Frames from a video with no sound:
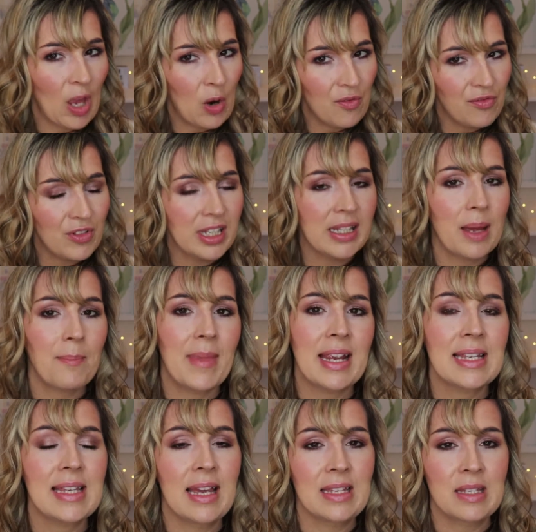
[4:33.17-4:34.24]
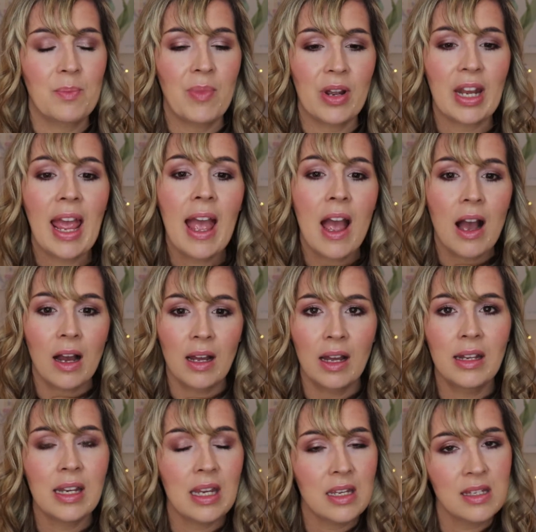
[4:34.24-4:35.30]
Hopefully that makes sense. But
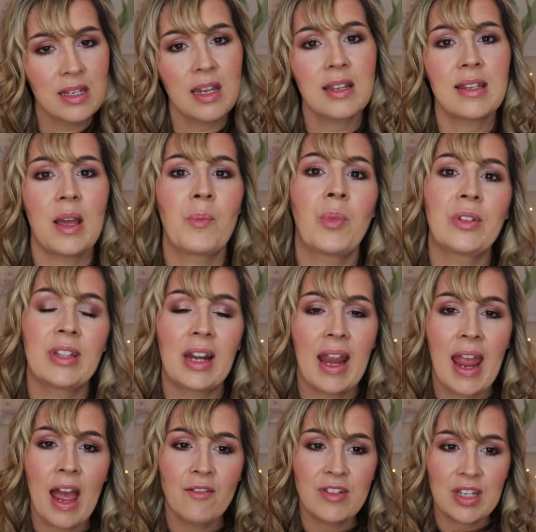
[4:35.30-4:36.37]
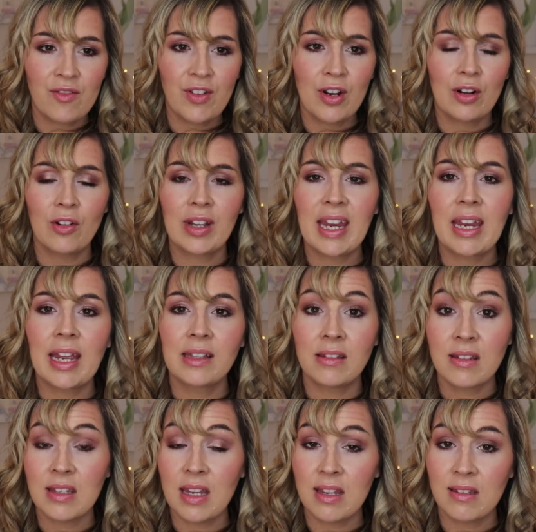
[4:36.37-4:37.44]
an easy example that I have is if you're looking at
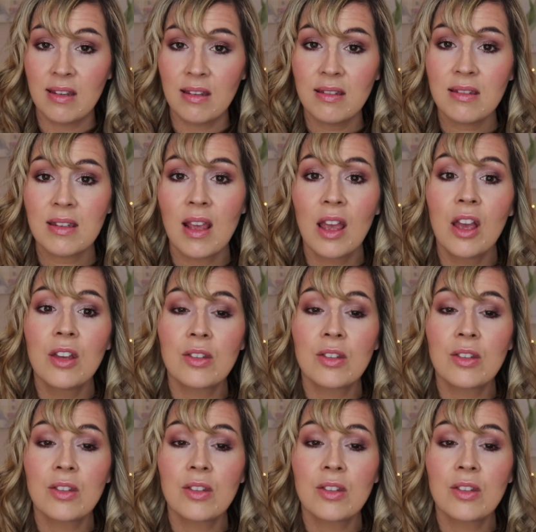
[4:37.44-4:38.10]
the seasons.